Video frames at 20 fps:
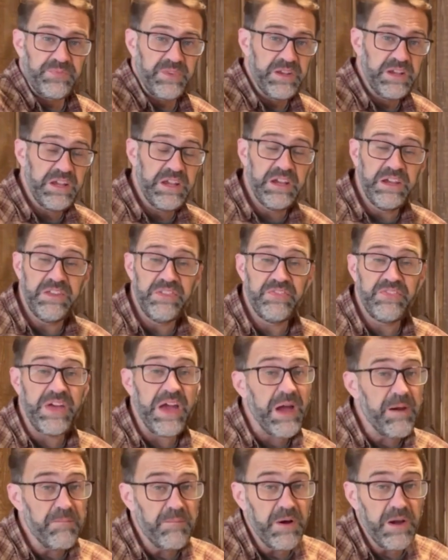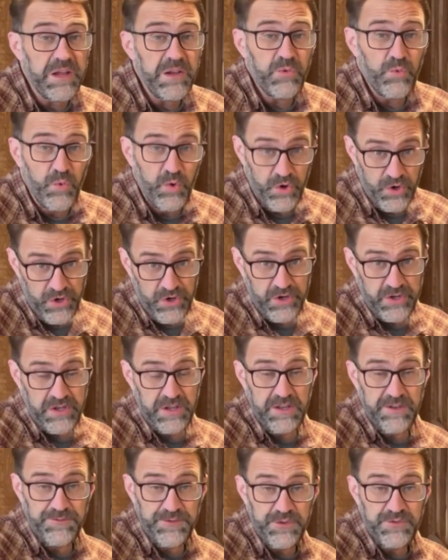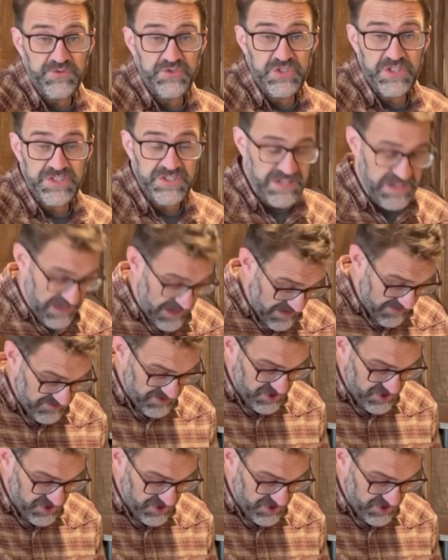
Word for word: And that might work if you just have